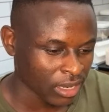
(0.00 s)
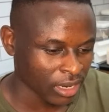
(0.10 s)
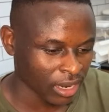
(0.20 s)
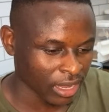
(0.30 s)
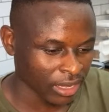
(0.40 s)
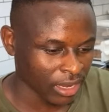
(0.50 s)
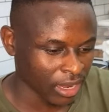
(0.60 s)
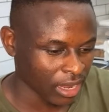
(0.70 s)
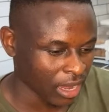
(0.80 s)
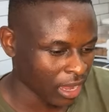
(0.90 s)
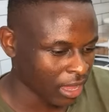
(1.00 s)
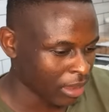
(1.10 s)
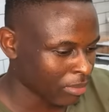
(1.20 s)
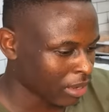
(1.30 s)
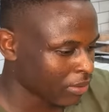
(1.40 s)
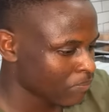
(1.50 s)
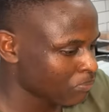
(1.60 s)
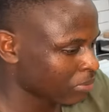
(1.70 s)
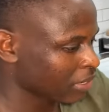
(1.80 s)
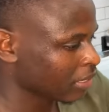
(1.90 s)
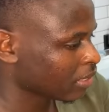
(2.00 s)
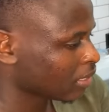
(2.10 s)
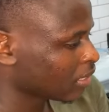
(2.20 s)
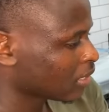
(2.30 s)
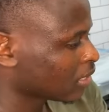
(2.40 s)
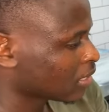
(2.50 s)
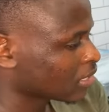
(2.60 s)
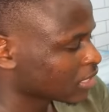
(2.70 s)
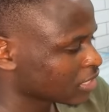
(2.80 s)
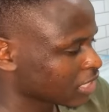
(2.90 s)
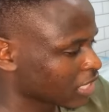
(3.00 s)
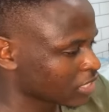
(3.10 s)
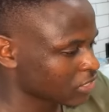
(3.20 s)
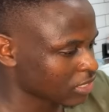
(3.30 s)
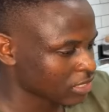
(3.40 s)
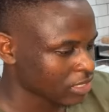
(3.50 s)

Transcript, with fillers: Like, I am a pre teenager.